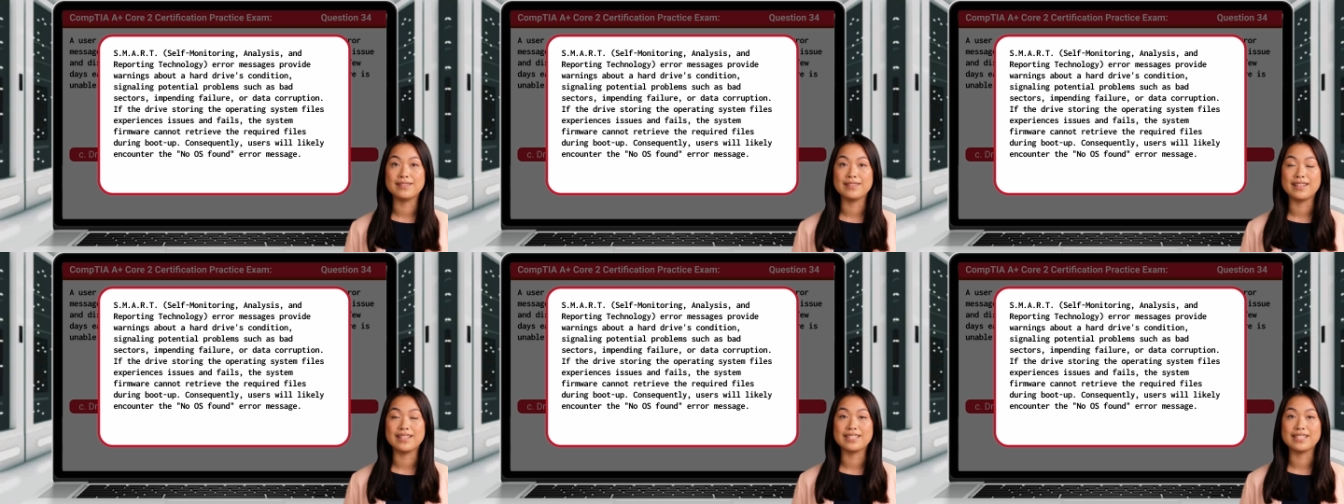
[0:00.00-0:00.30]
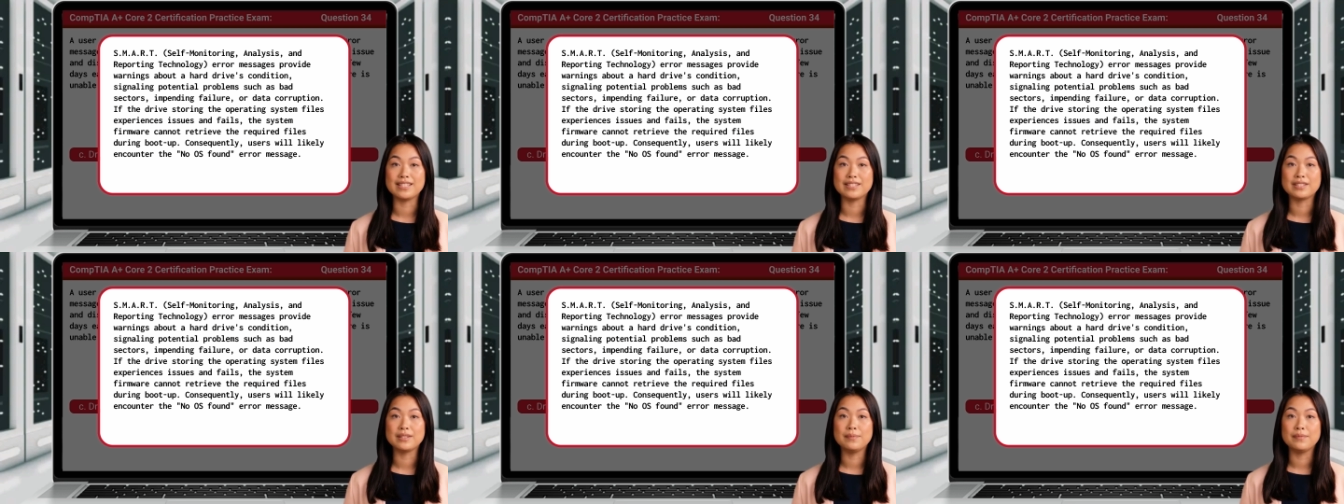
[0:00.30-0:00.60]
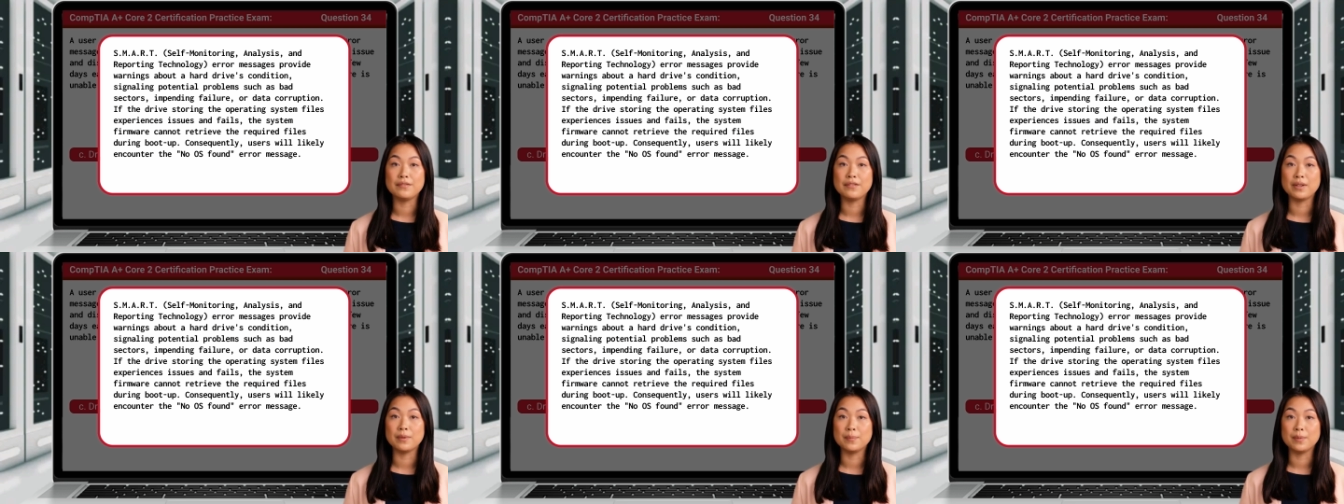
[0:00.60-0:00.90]
the system
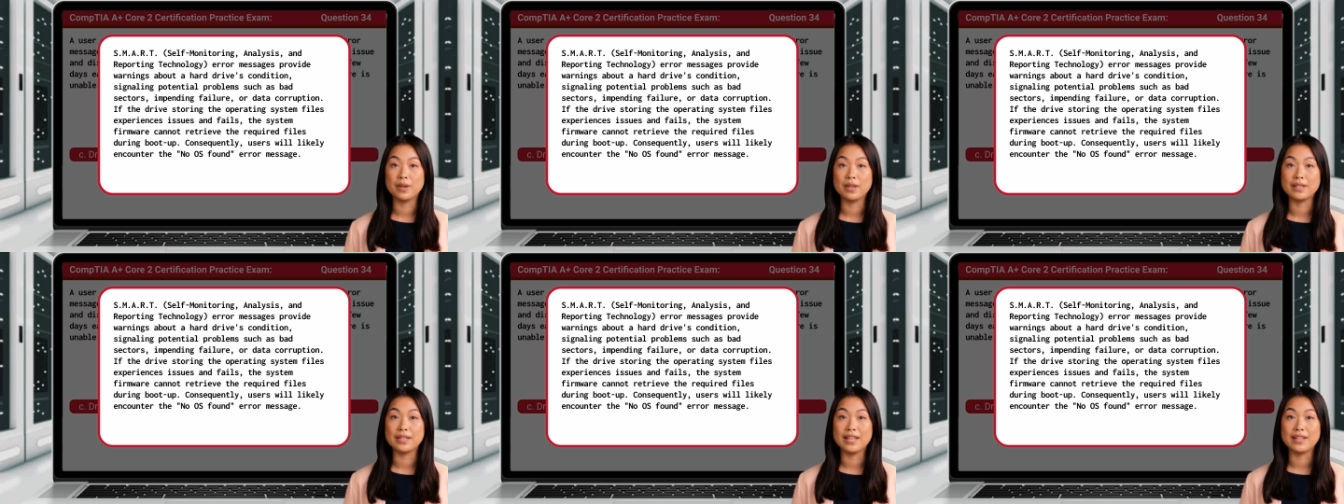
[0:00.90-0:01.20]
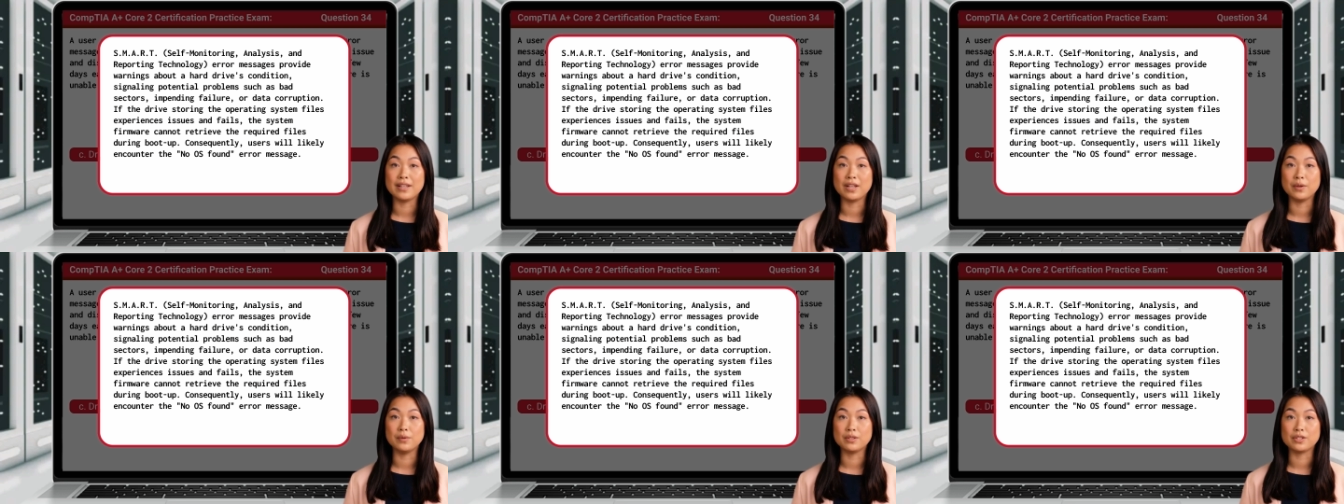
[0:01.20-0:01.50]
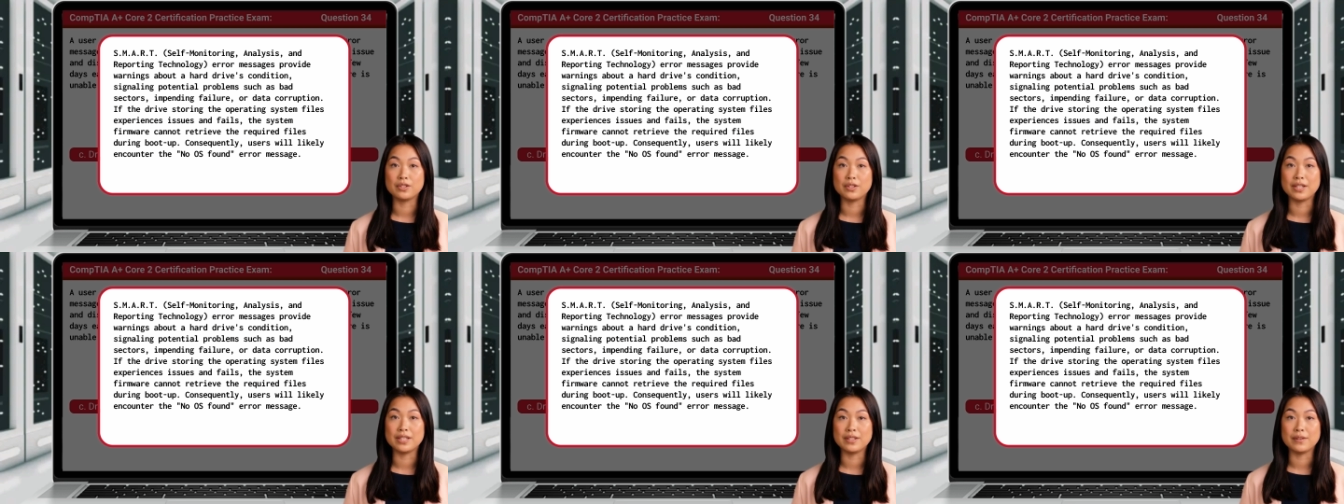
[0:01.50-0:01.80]
firmware cannot
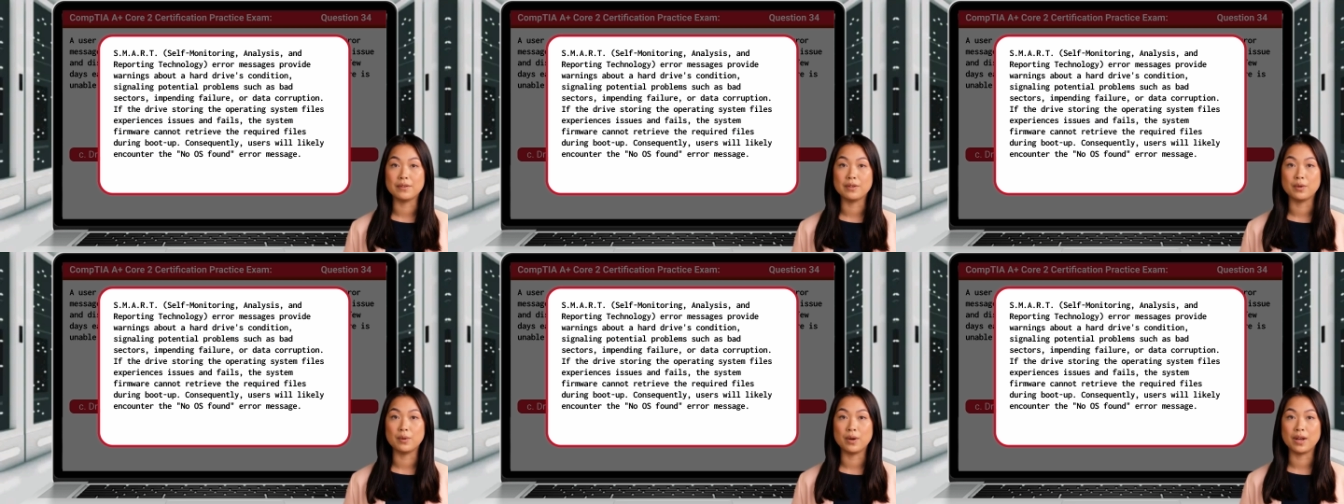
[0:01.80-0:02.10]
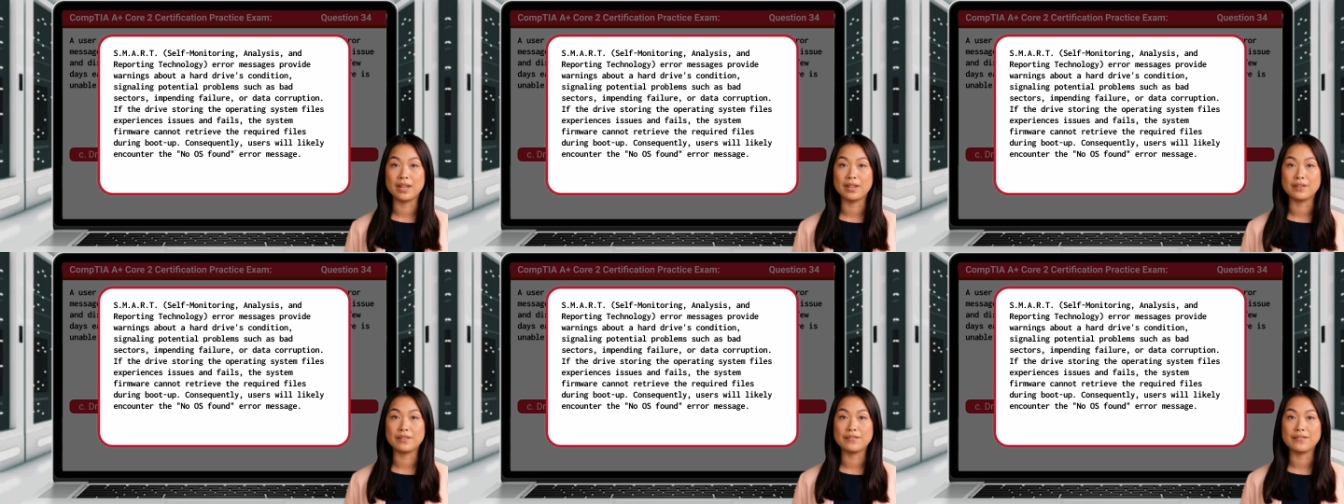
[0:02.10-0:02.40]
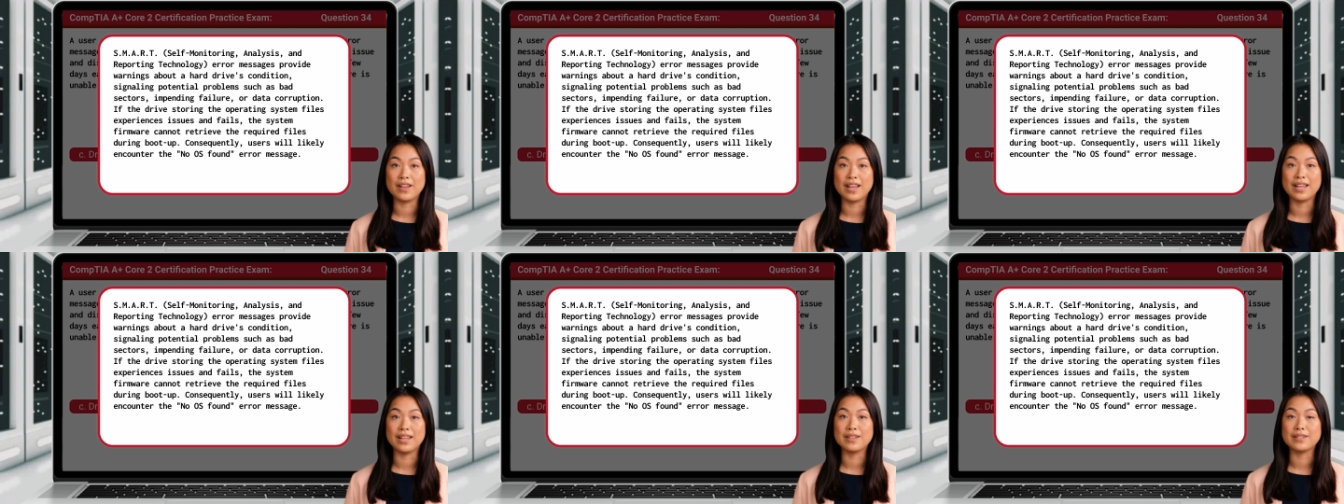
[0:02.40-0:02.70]
retrieve the required
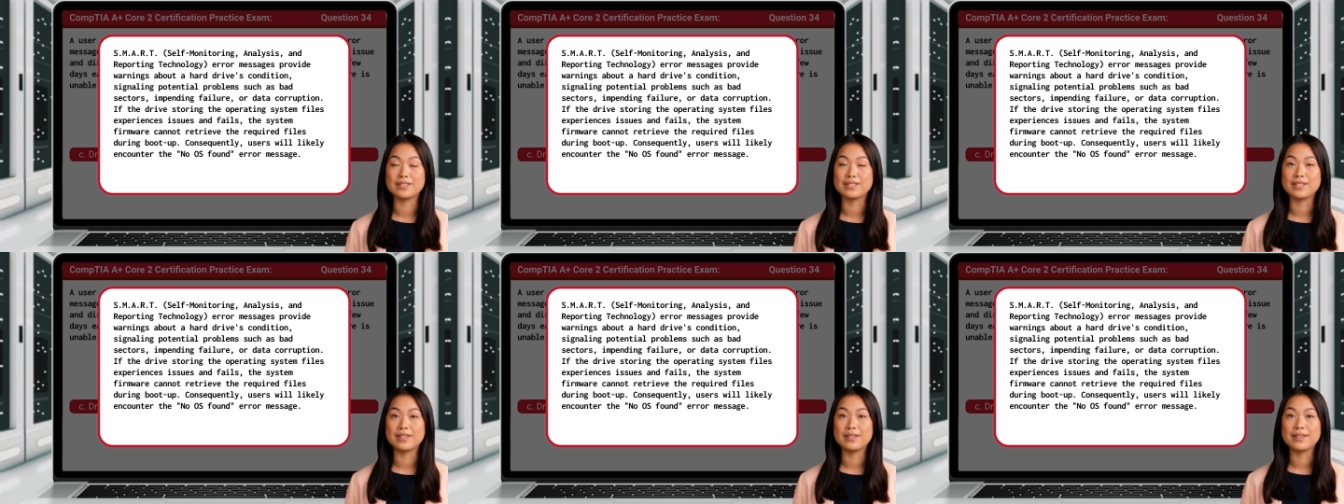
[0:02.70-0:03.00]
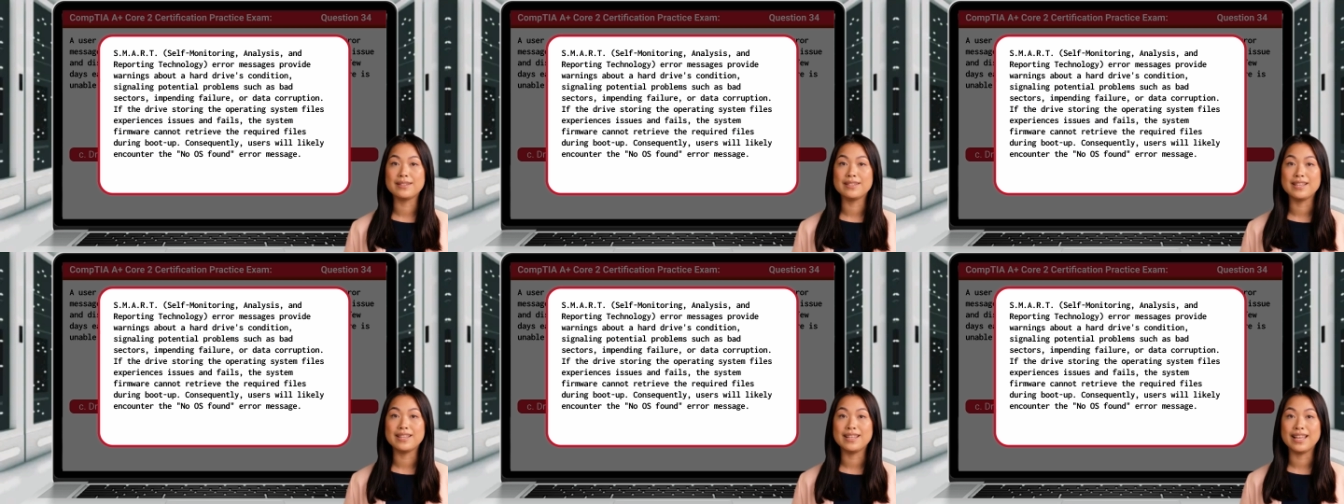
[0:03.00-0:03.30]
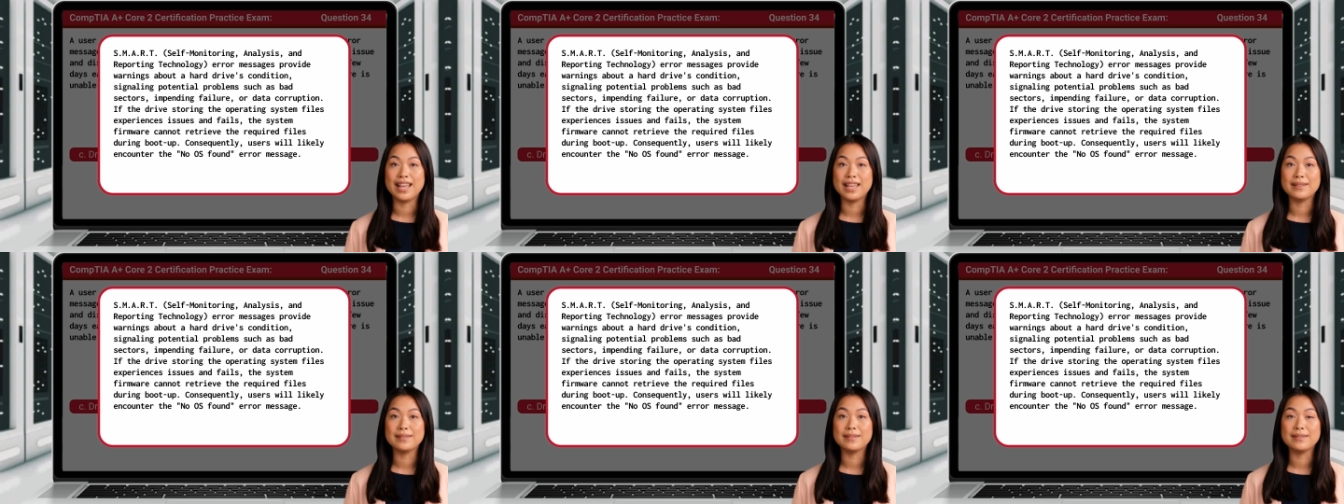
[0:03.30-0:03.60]
files during boot
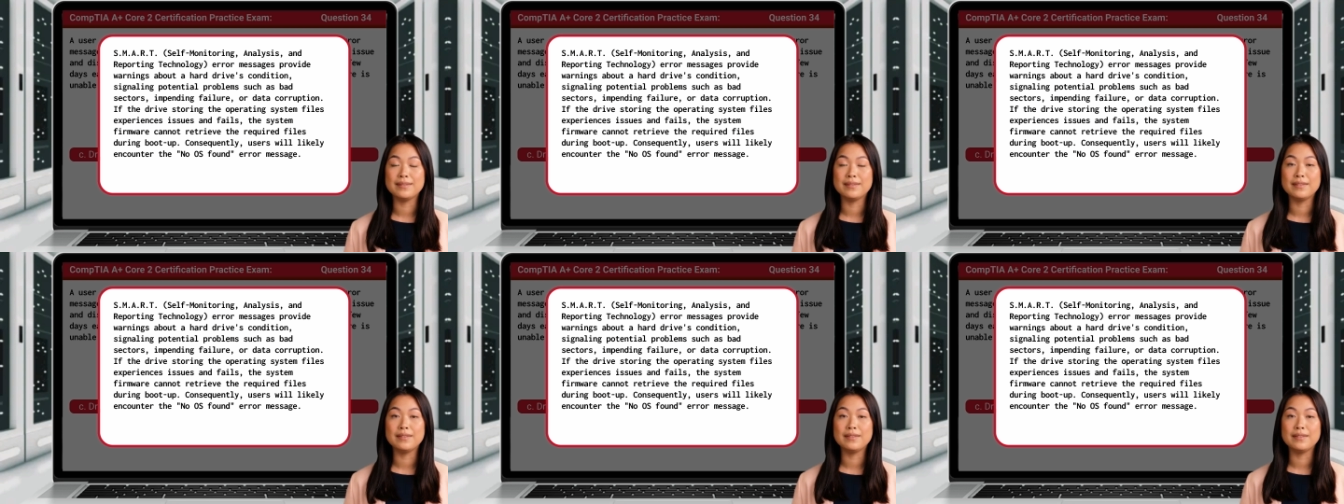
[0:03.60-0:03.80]
up.